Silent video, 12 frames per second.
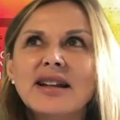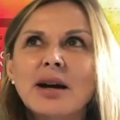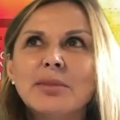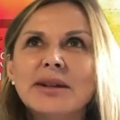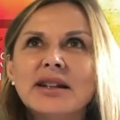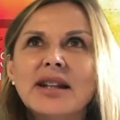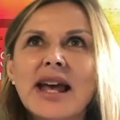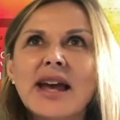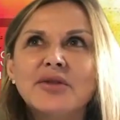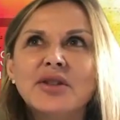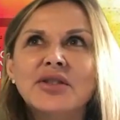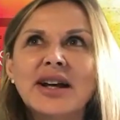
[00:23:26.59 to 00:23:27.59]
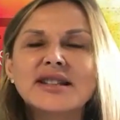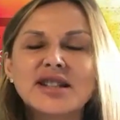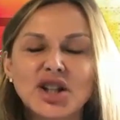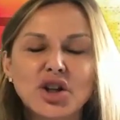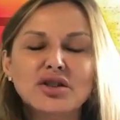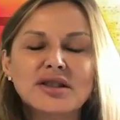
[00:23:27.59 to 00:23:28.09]
I mean, that's
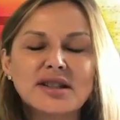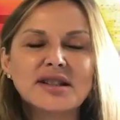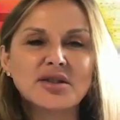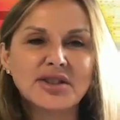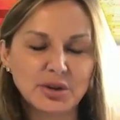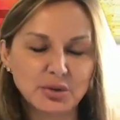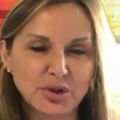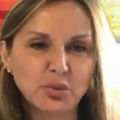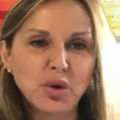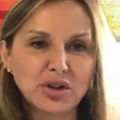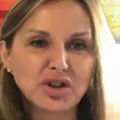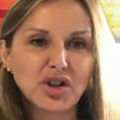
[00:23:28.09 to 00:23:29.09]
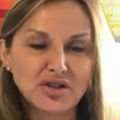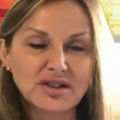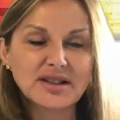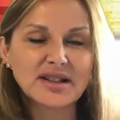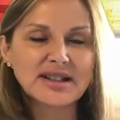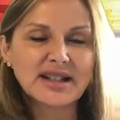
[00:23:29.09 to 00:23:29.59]
the constant, the one
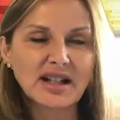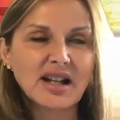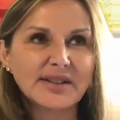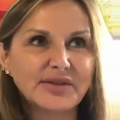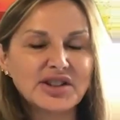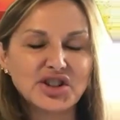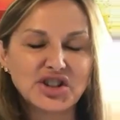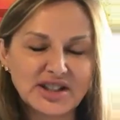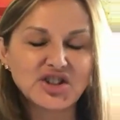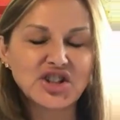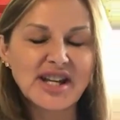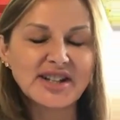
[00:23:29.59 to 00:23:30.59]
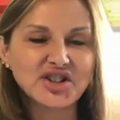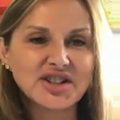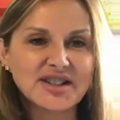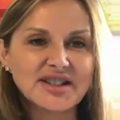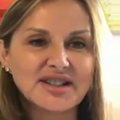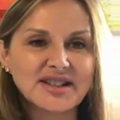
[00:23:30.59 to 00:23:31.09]
constant in life is change,
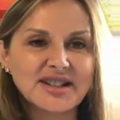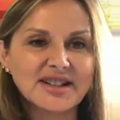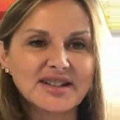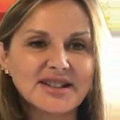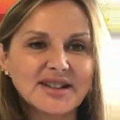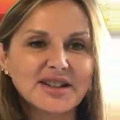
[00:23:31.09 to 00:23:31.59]
isn't it?